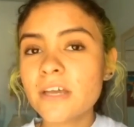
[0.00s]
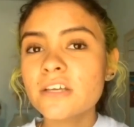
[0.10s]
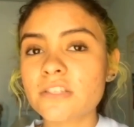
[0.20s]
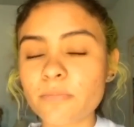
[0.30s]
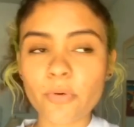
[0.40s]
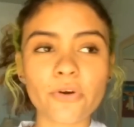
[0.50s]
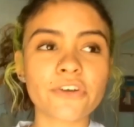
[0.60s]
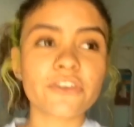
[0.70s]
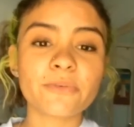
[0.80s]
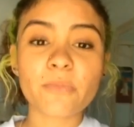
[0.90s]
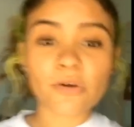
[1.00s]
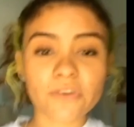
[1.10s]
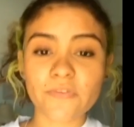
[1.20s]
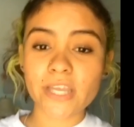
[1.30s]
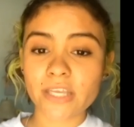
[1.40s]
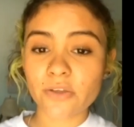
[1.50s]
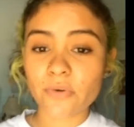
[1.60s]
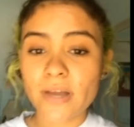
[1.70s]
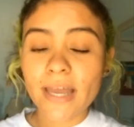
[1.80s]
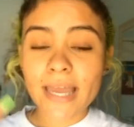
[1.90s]
support you, motivate you
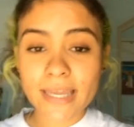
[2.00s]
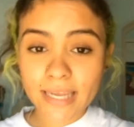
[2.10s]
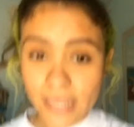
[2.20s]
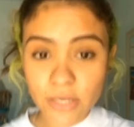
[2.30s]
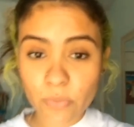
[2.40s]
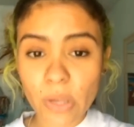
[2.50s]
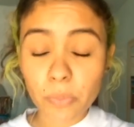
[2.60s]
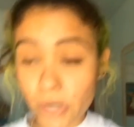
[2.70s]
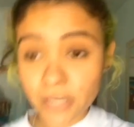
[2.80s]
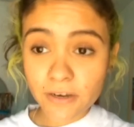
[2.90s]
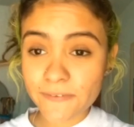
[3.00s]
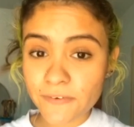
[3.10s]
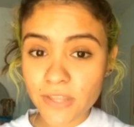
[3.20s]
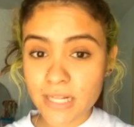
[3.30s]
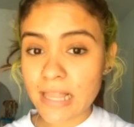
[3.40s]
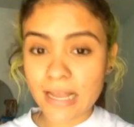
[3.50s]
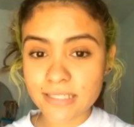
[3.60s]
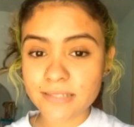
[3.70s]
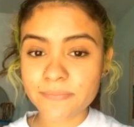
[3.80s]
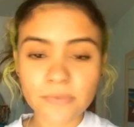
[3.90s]
in any way. We're here for the class.